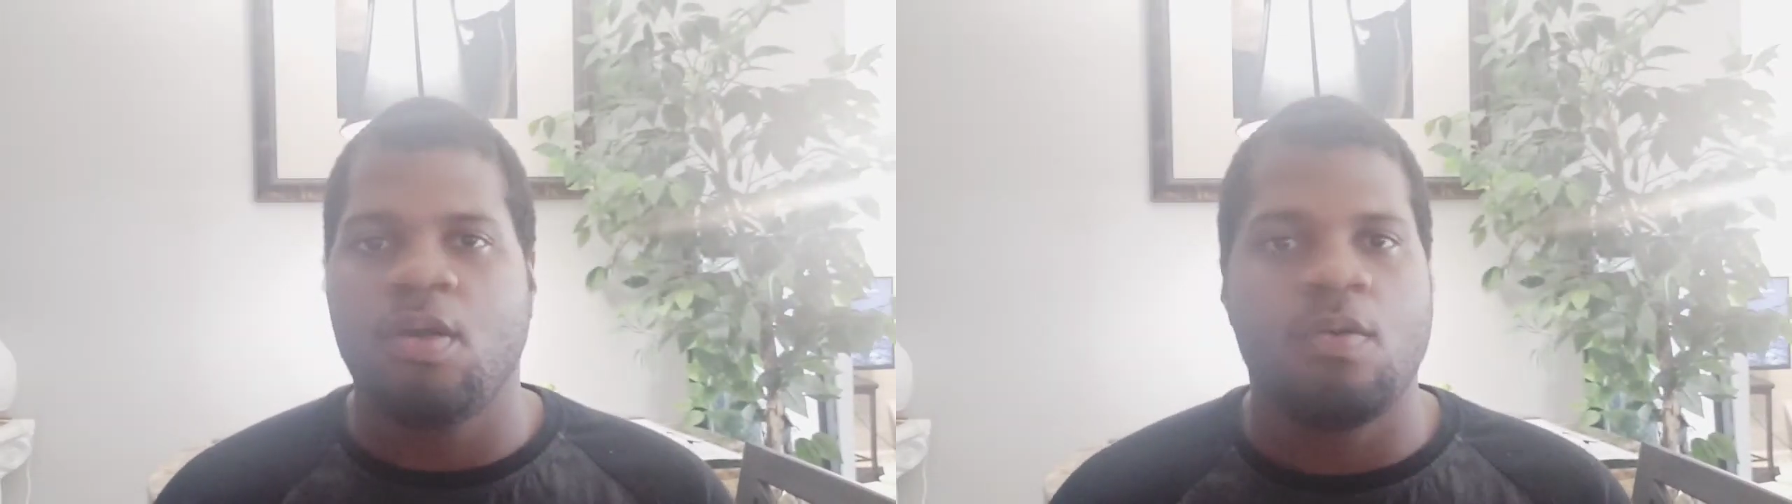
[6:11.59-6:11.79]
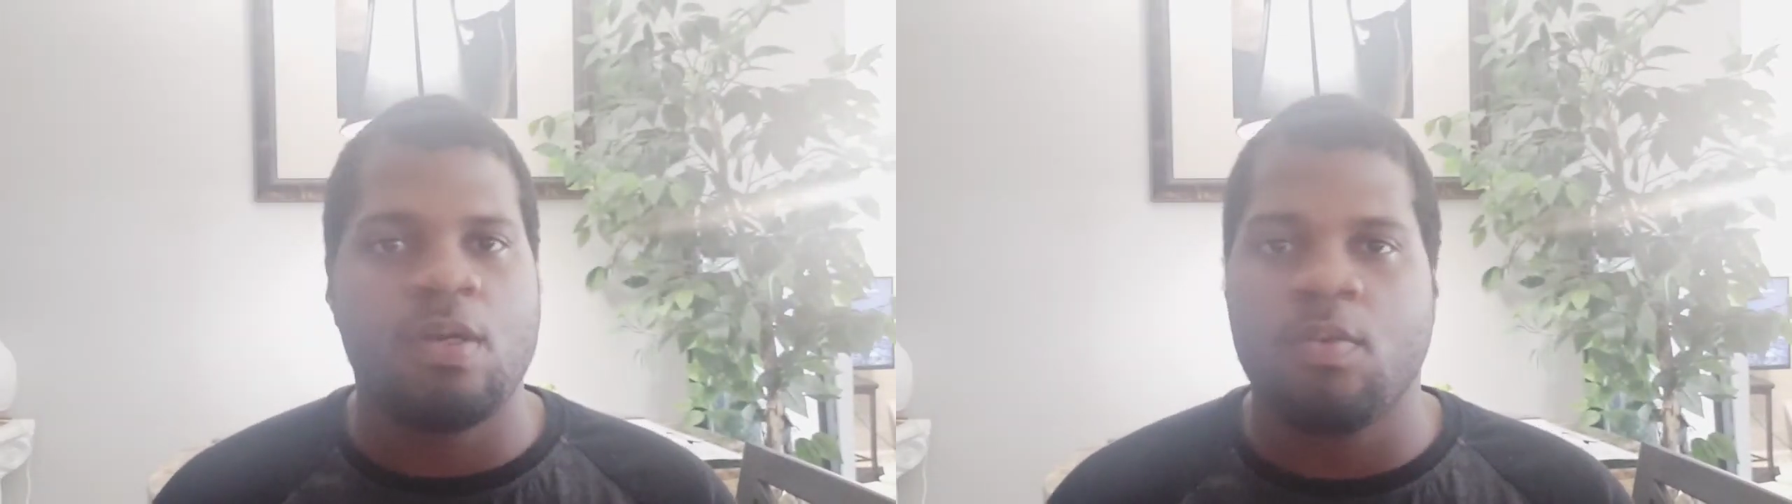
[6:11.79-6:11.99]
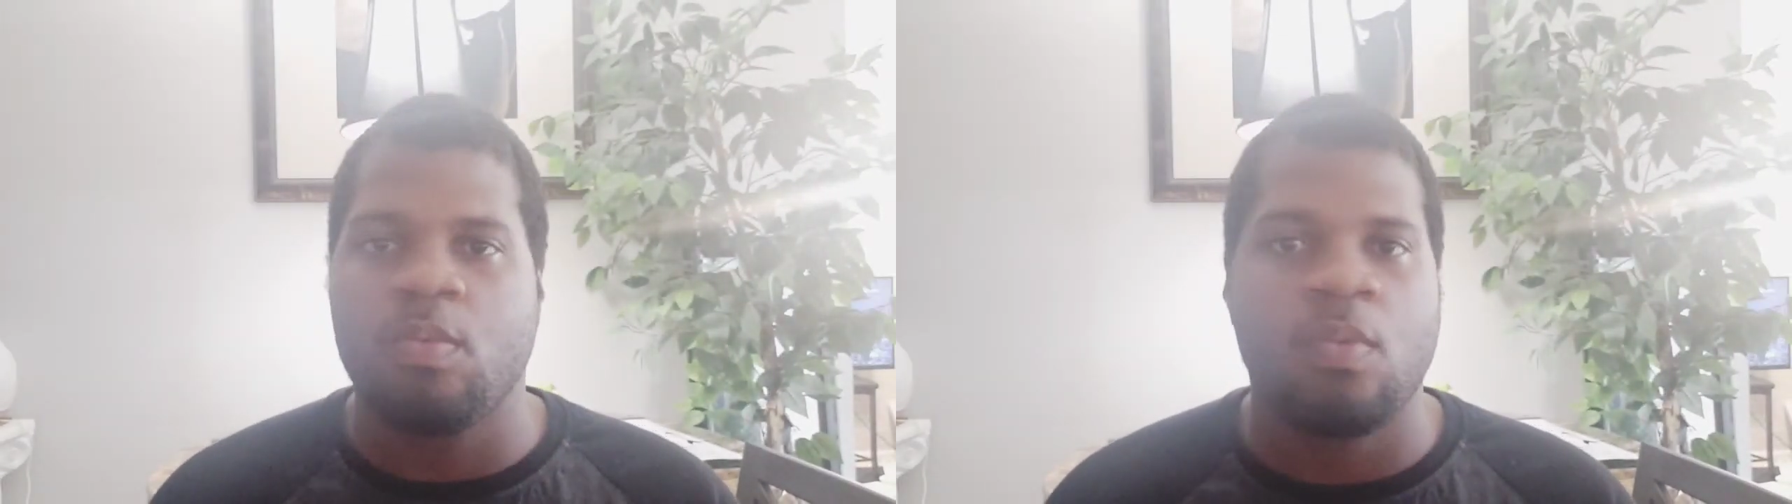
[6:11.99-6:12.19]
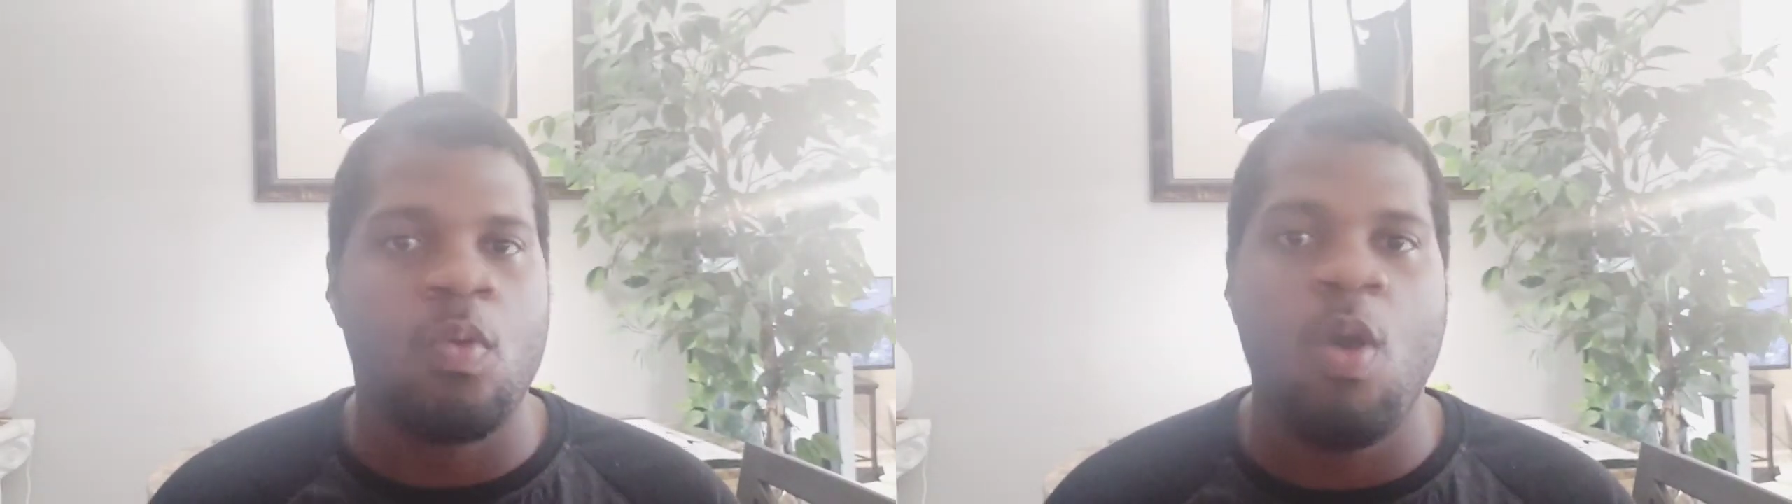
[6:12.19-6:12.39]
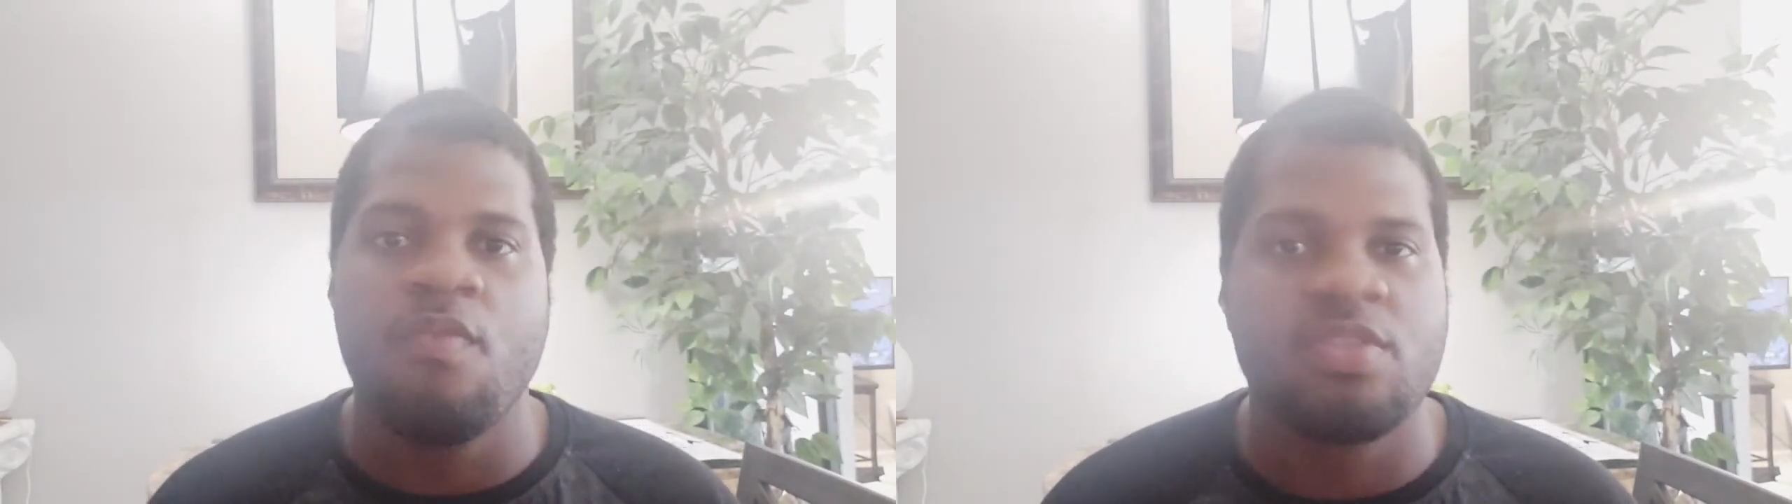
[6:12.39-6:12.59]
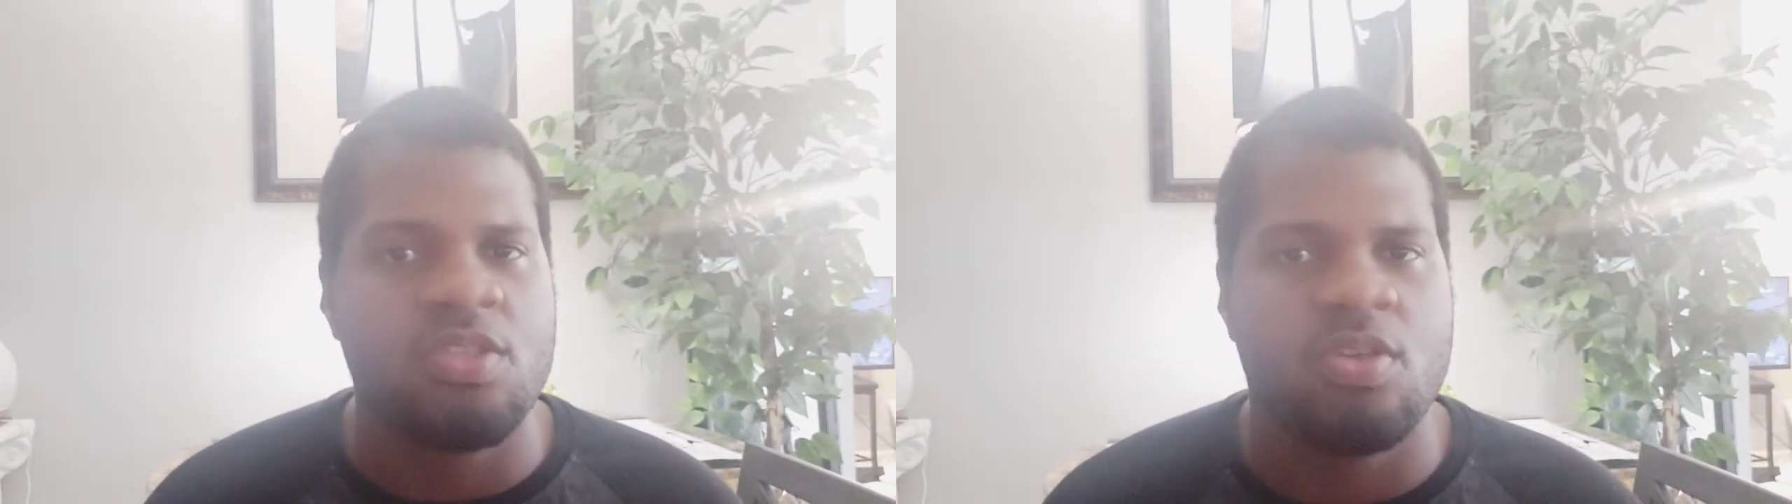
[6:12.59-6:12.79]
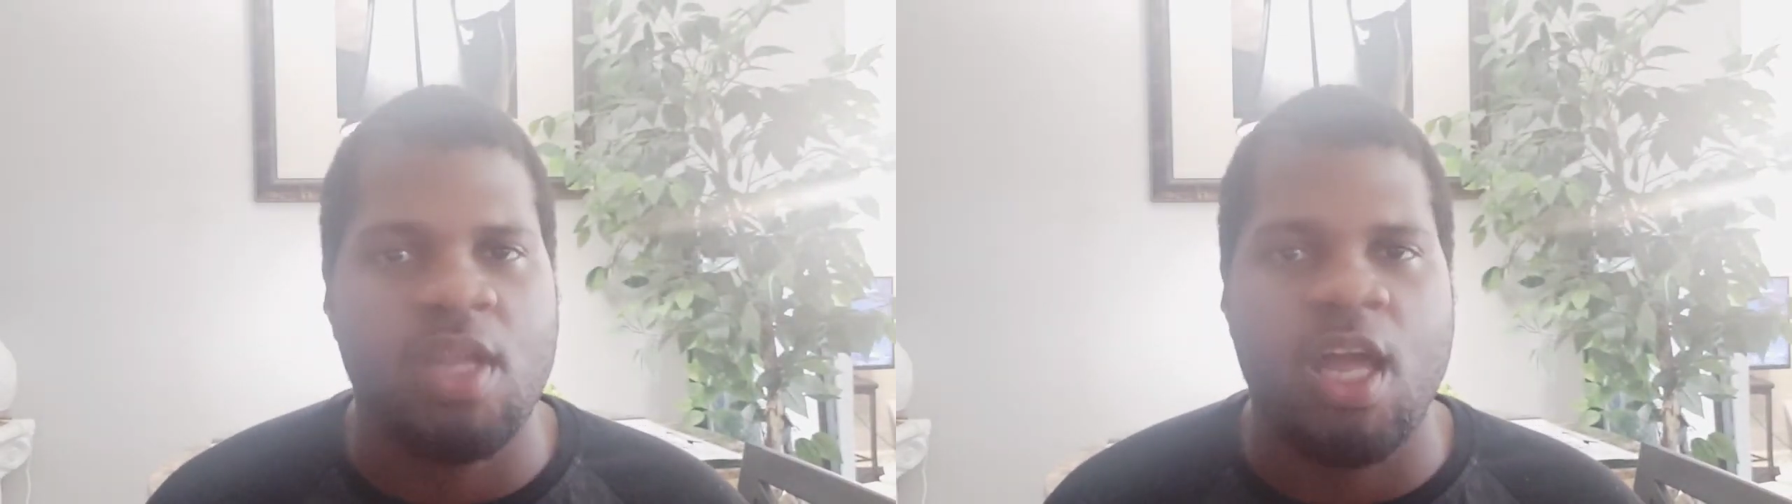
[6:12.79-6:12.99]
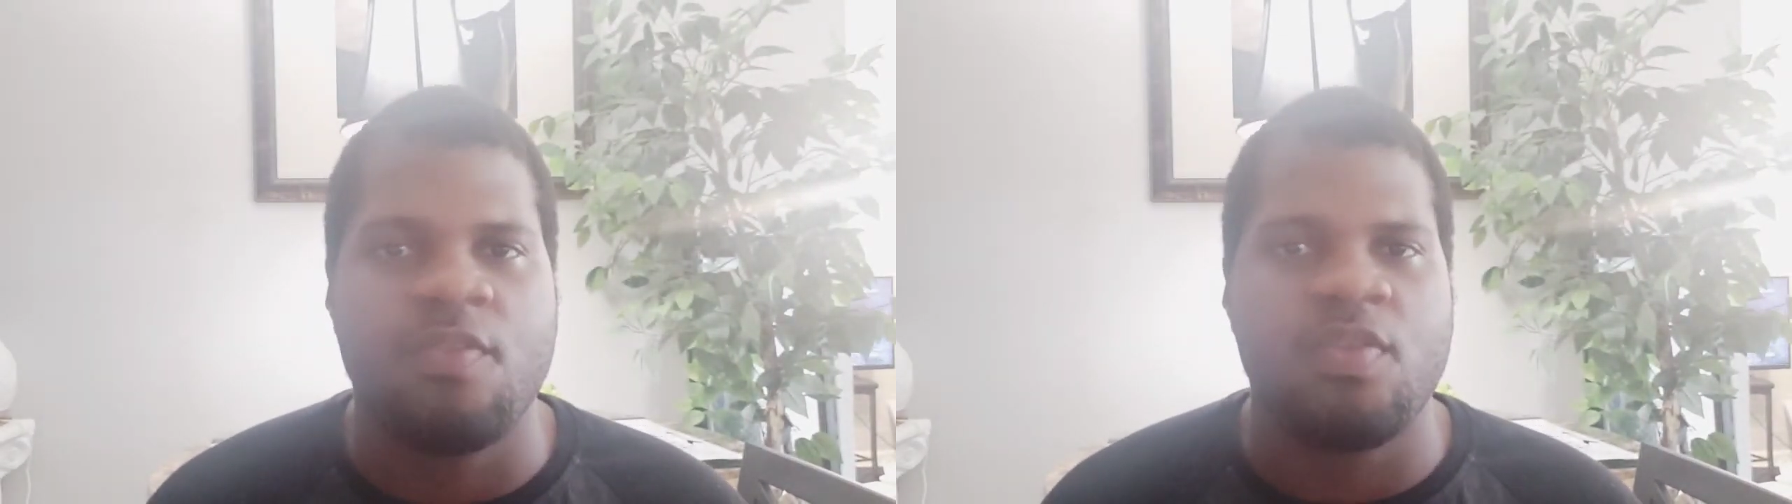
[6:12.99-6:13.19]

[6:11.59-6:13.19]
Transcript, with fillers: know whoever's in your life,